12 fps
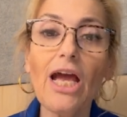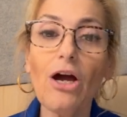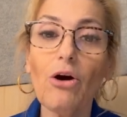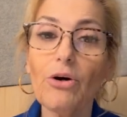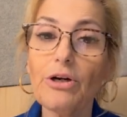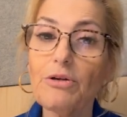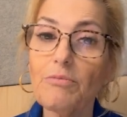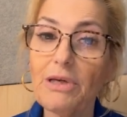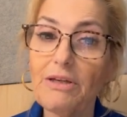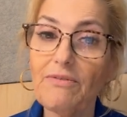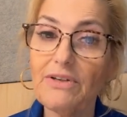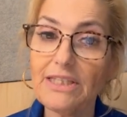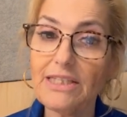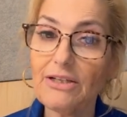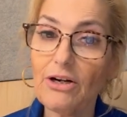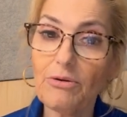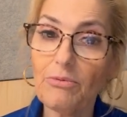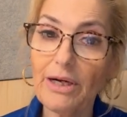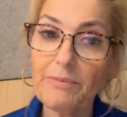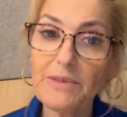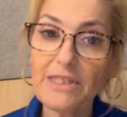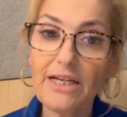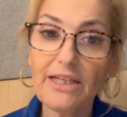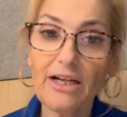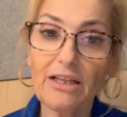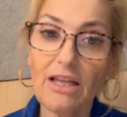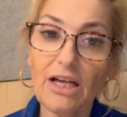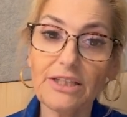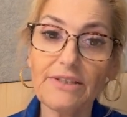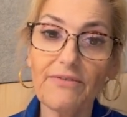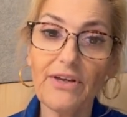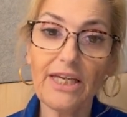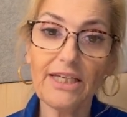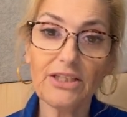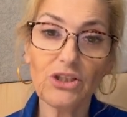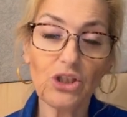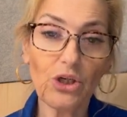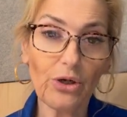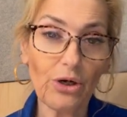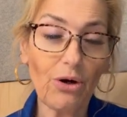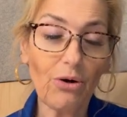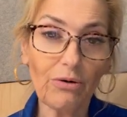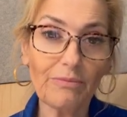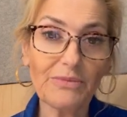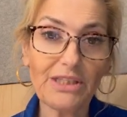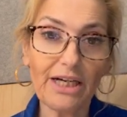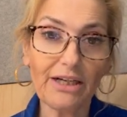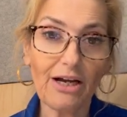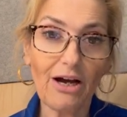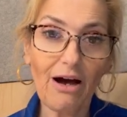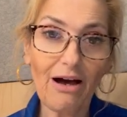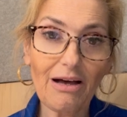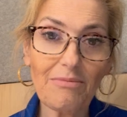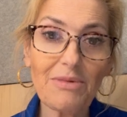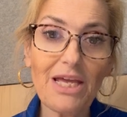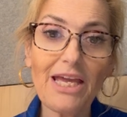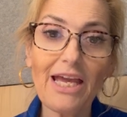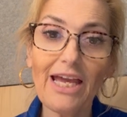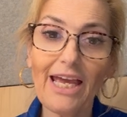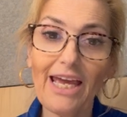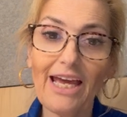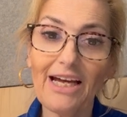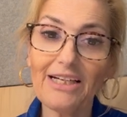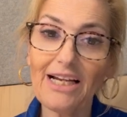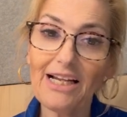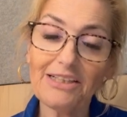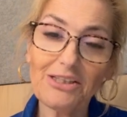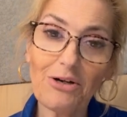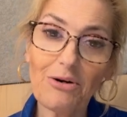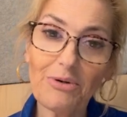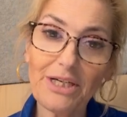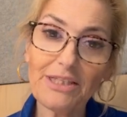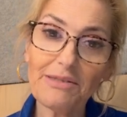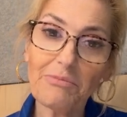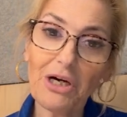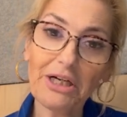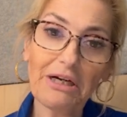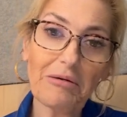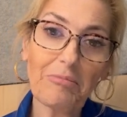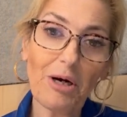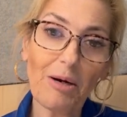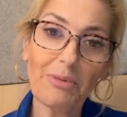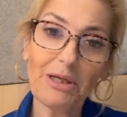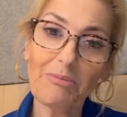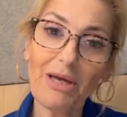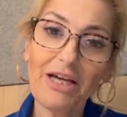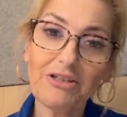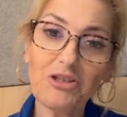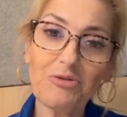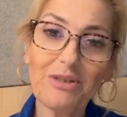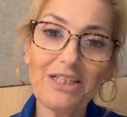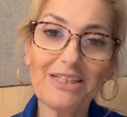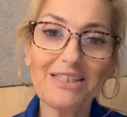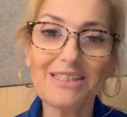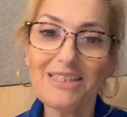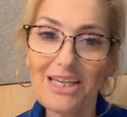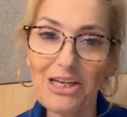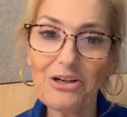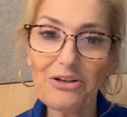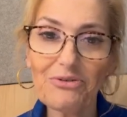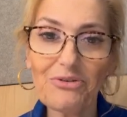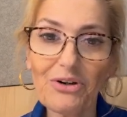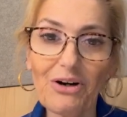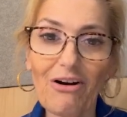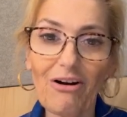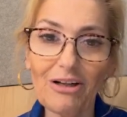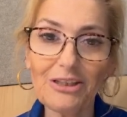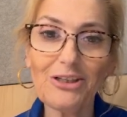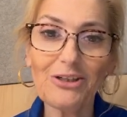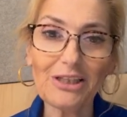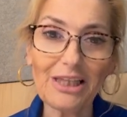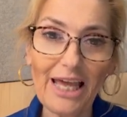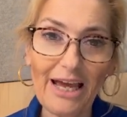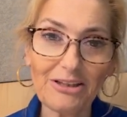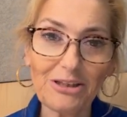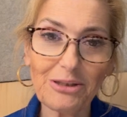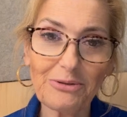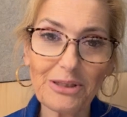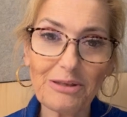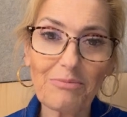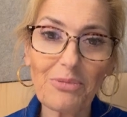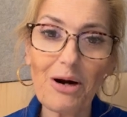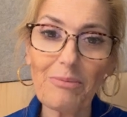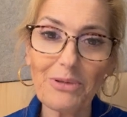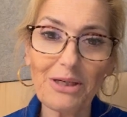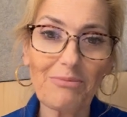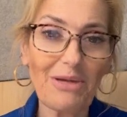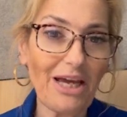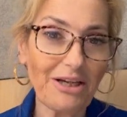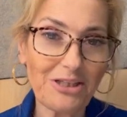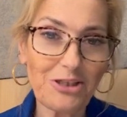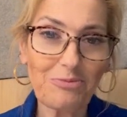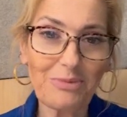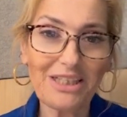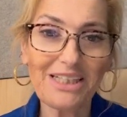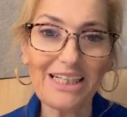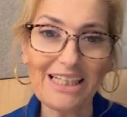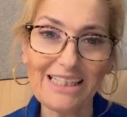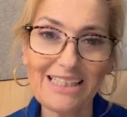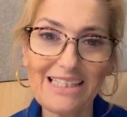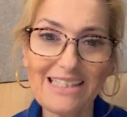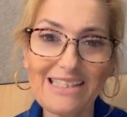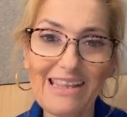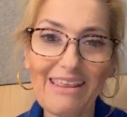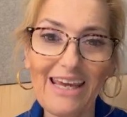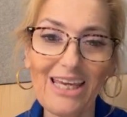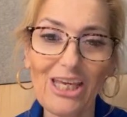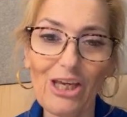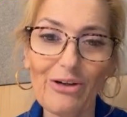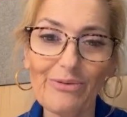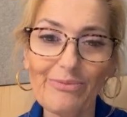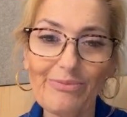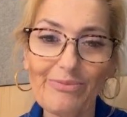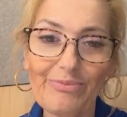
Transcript: or you may visit our website at lasvegasyourhome.com and as always, Monarch Property Management is here for all your landlord property management needs. Thank you.